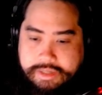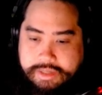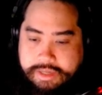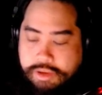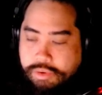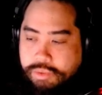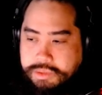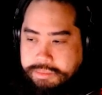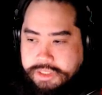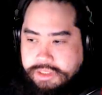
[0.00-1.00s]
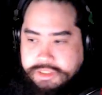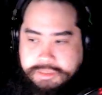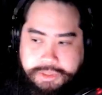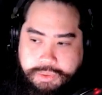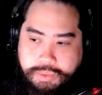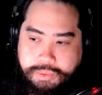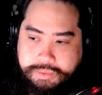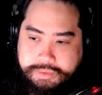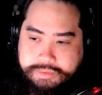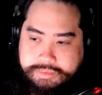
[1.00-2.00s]
That'll ultimately just be the goal,
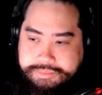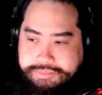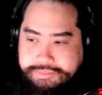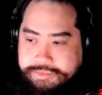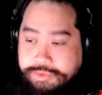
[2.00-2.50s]
for